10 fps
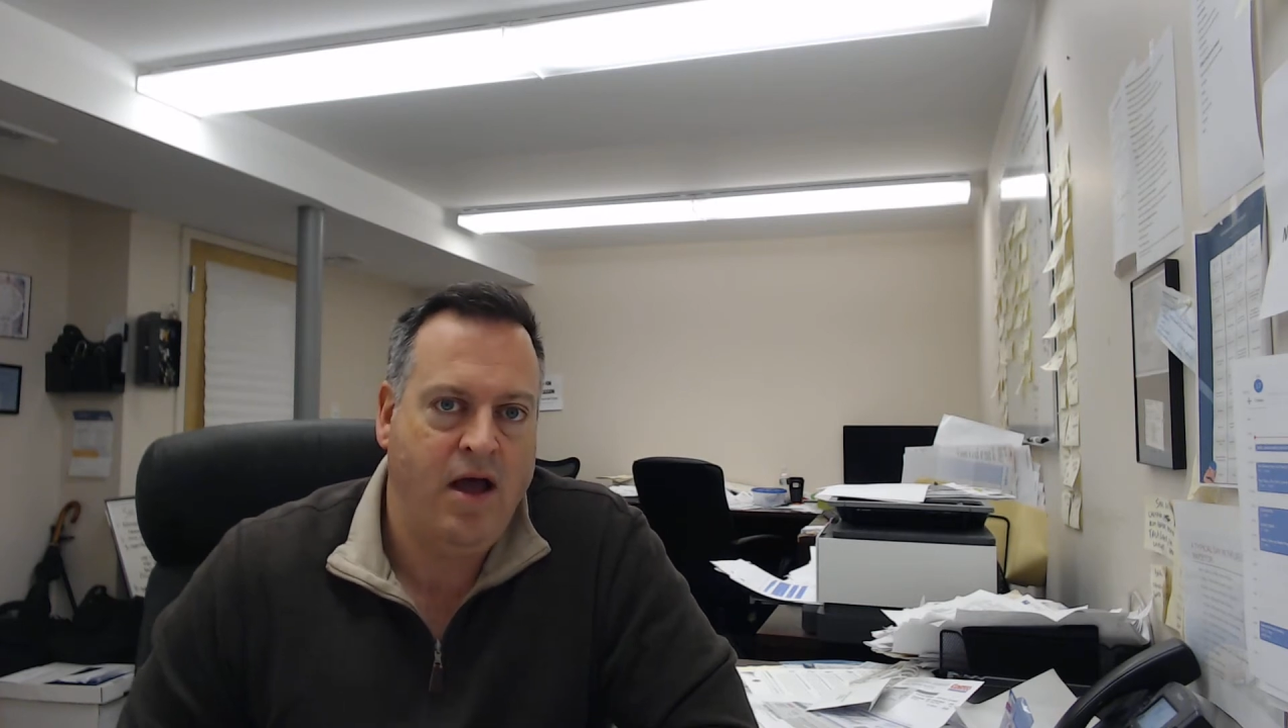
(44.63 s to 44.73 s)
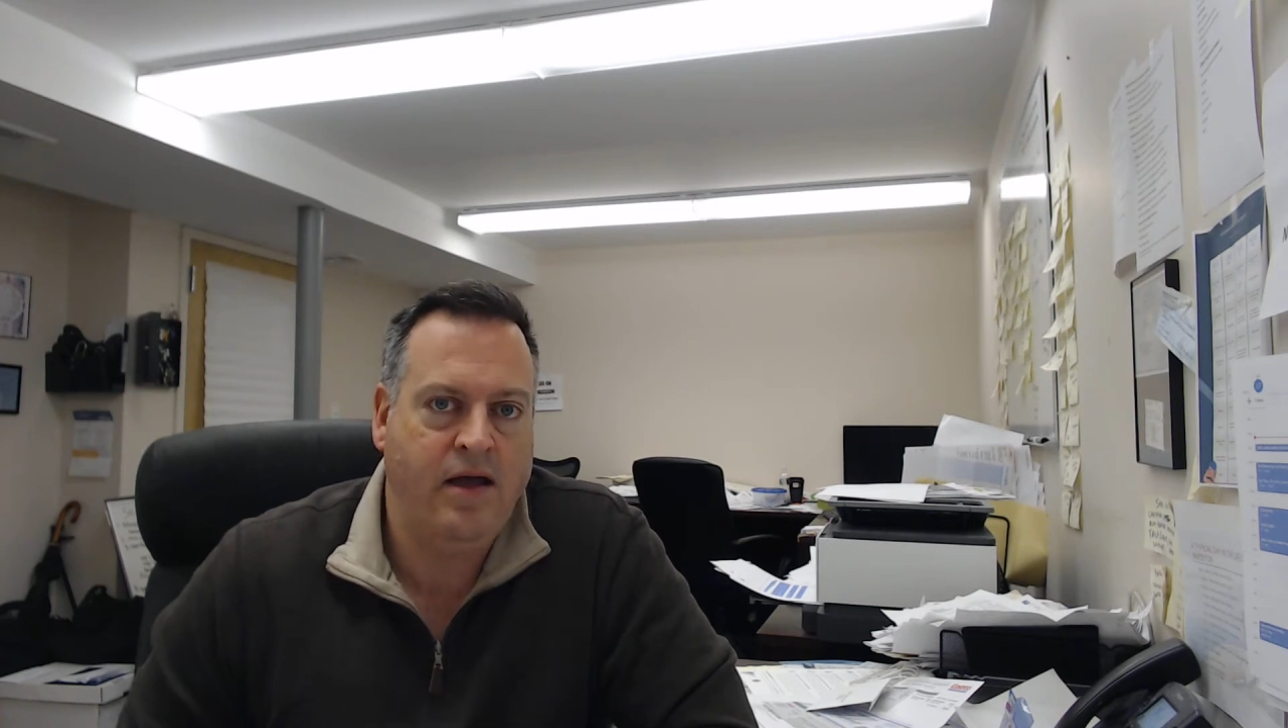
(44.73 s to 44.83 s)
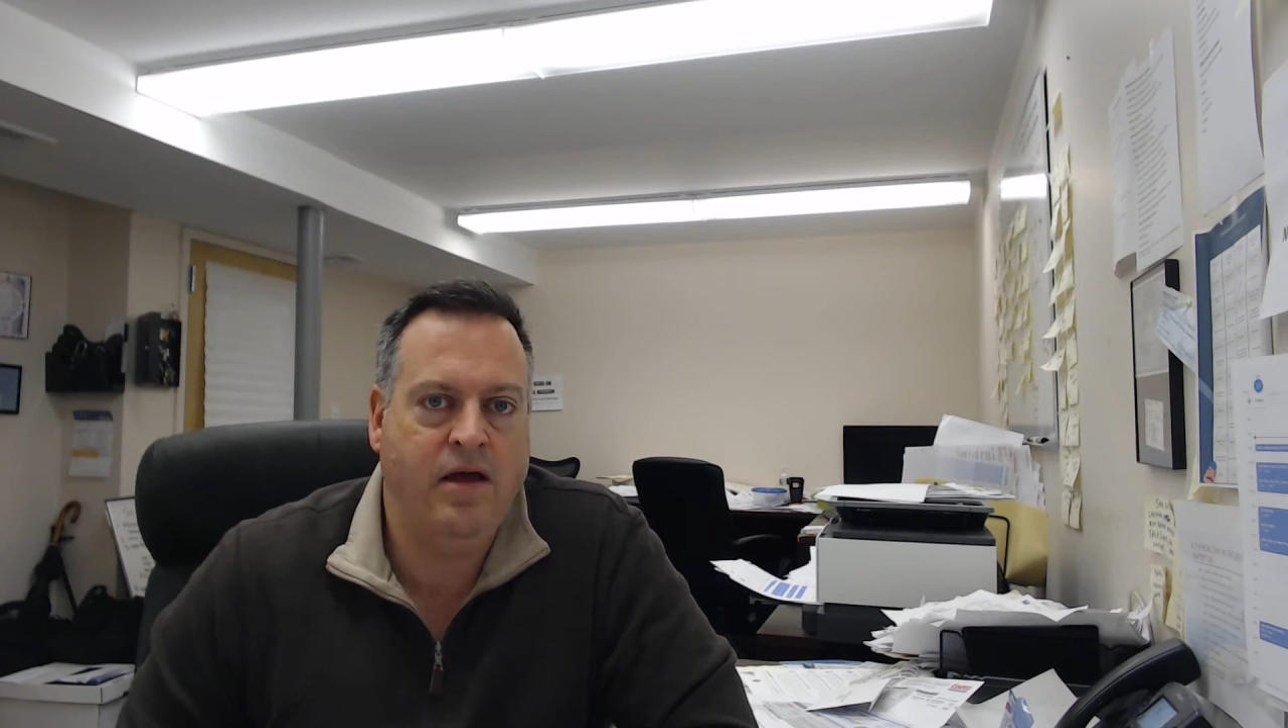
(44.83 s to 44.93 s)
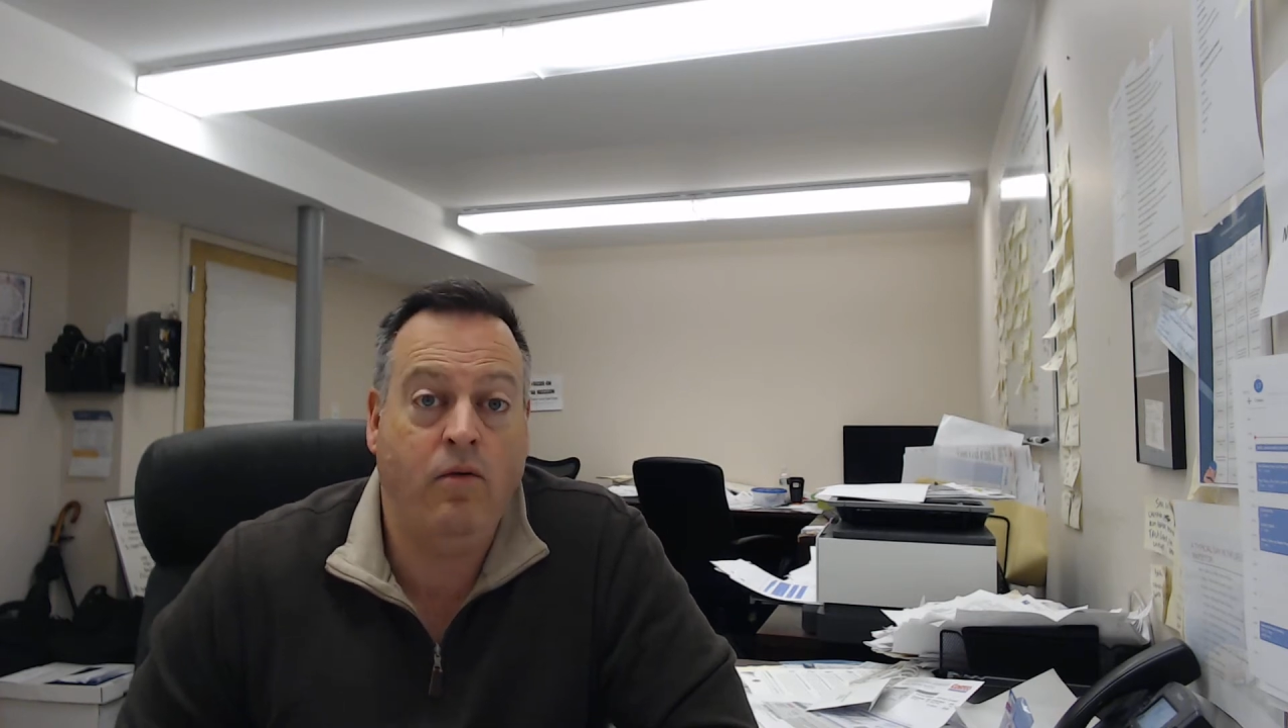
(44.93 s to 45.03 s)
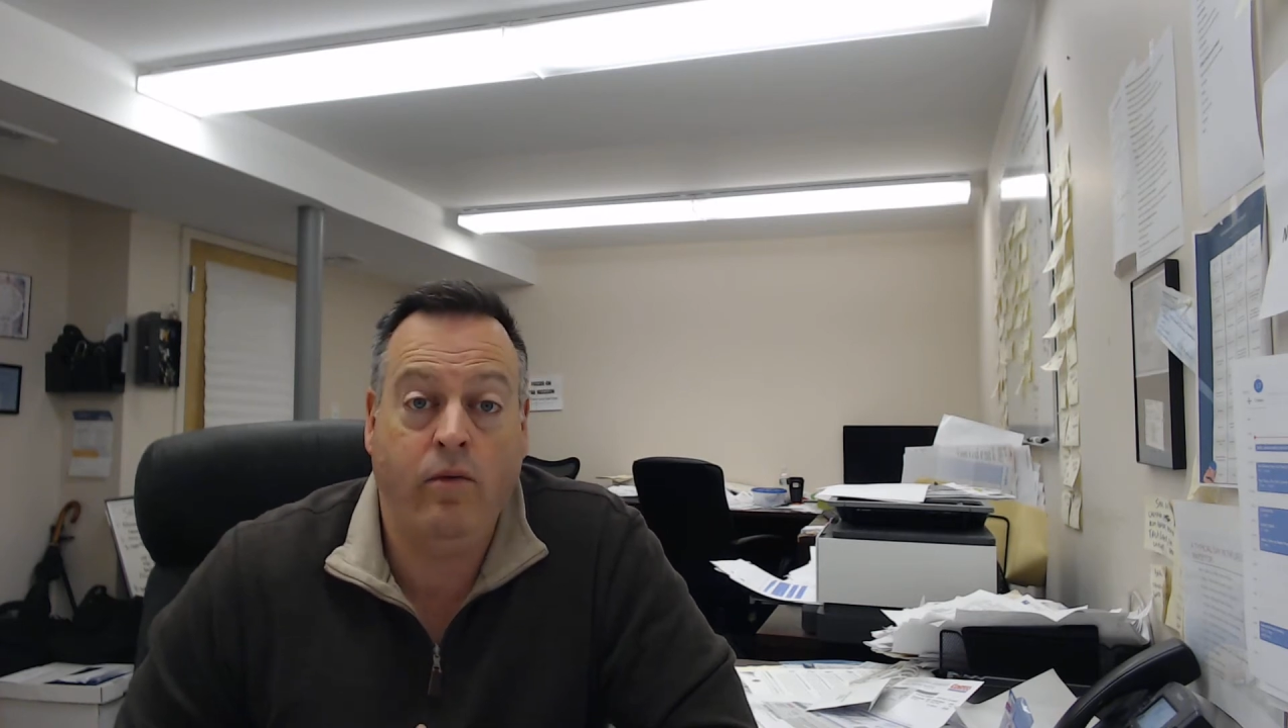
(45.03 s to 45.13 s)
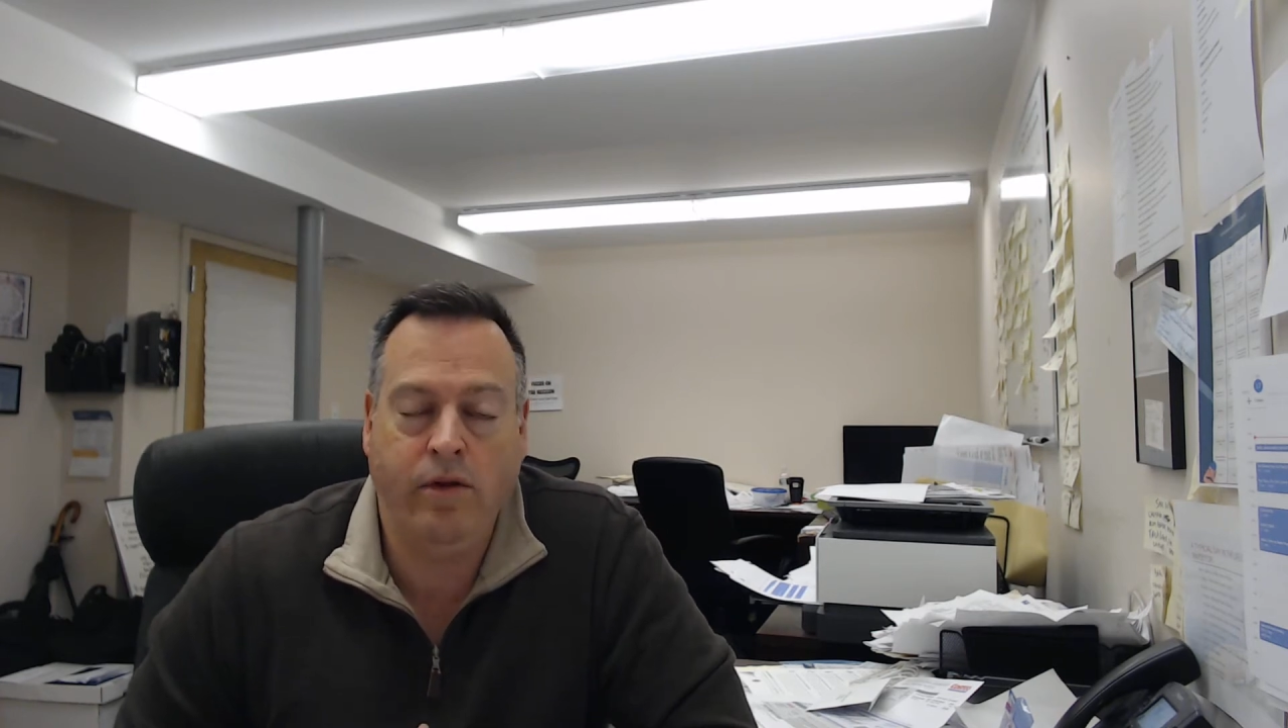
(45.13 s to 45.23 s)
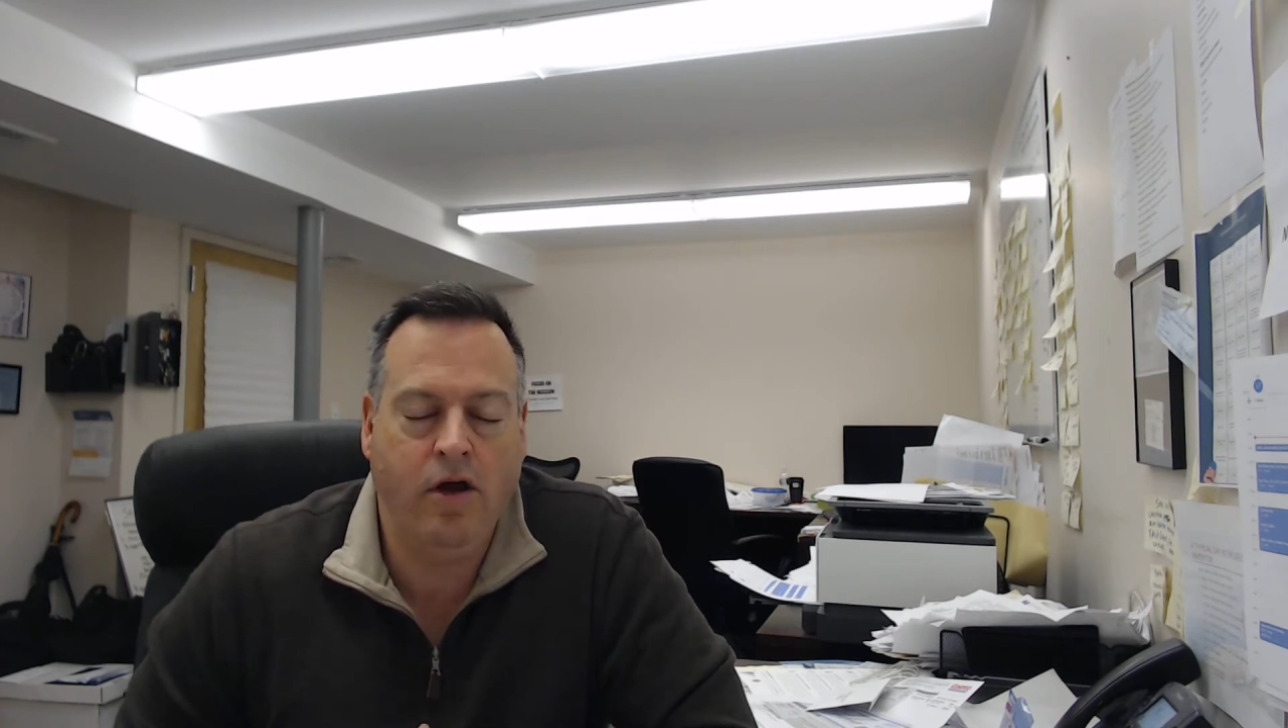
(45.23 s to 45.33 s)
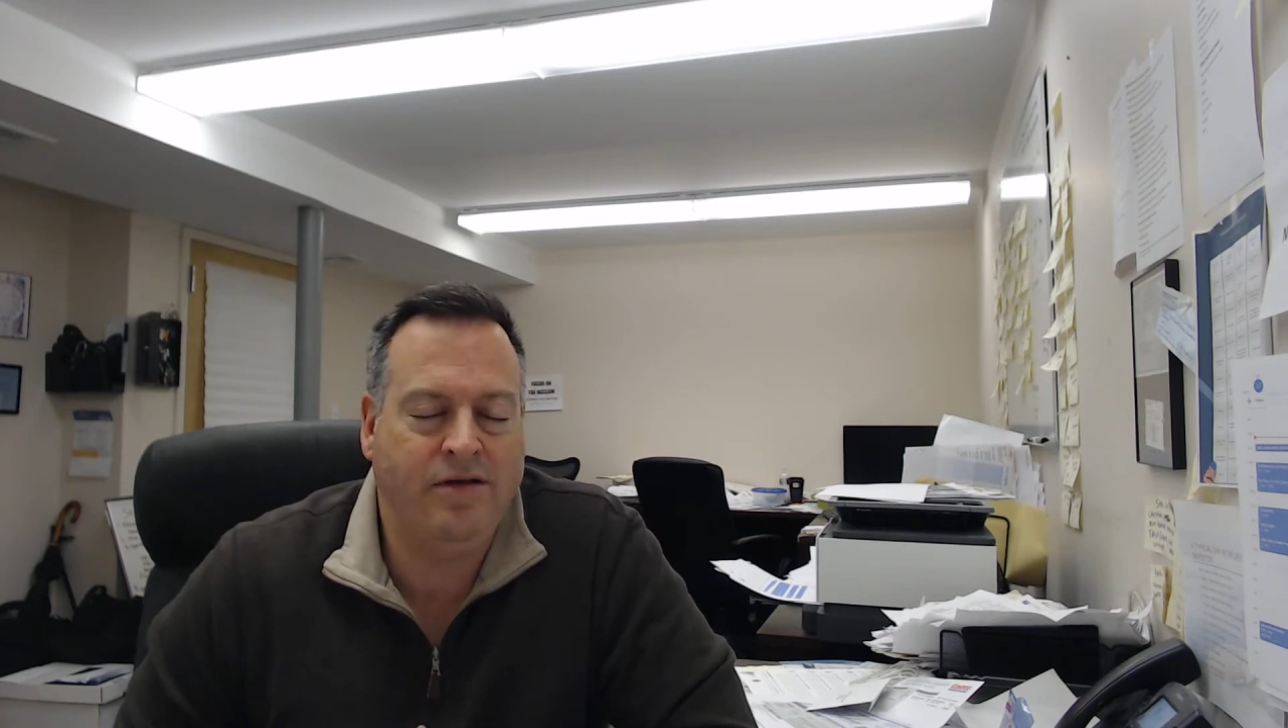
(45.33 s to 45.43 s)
And then when we look,